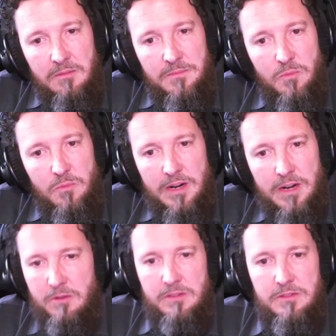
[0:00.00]
where
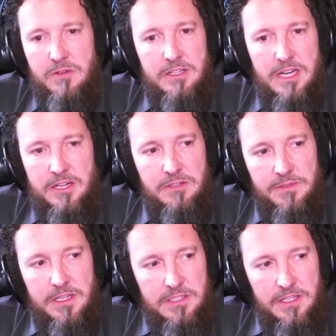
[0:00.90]
now a transaction
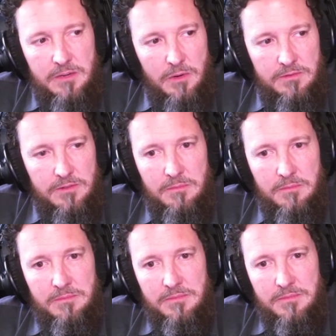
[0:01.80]
fee is anywhere
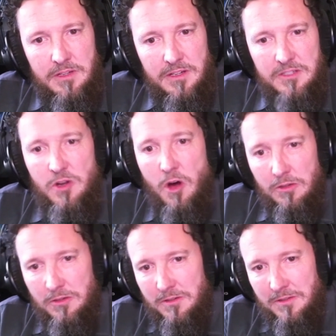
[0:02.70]
from
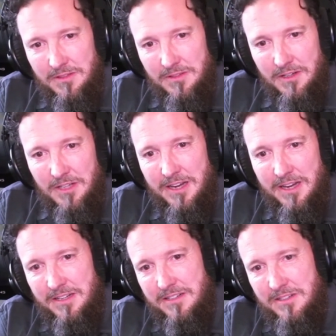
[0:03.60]
$1 on the
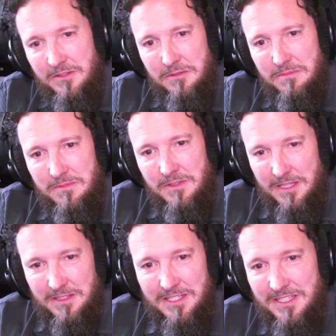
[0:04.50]
high end to,
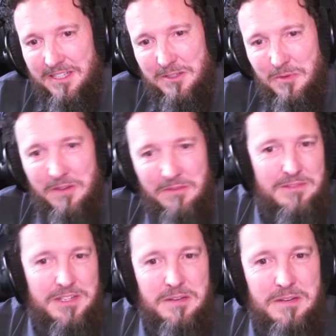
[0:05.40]
like I said, the
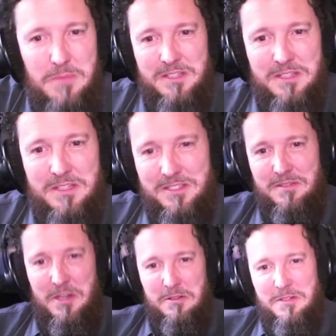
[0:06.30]
10 millionths of a
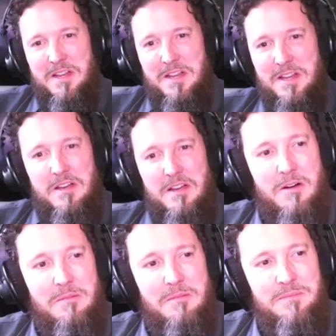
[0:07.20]
dollar,
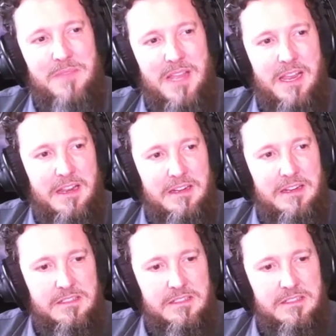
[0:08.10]
and